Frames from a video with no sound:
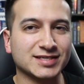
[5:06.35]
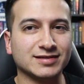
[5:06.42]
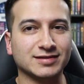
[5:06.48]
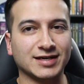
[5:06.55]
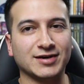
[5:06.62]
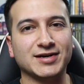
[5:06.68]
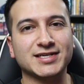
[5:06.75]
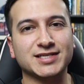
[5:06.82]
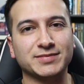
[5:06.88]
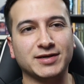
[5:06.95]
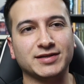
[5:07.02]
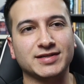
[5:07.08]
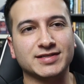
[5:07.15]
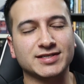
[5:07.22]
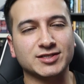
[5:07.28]
hilarious
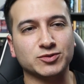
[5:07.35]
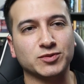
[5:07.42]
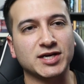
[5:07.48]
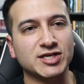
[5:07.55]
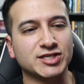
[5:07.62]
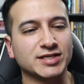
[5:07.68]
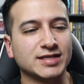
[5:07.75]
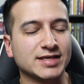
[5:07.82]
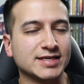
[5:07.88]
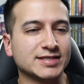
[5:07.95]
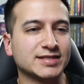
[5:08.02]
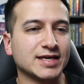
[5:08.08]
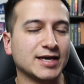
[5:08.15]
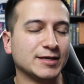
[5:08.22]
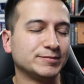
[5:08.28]
about the situation is
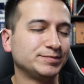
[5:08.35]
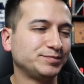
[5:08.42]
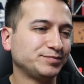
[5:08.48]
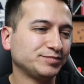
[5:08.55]
that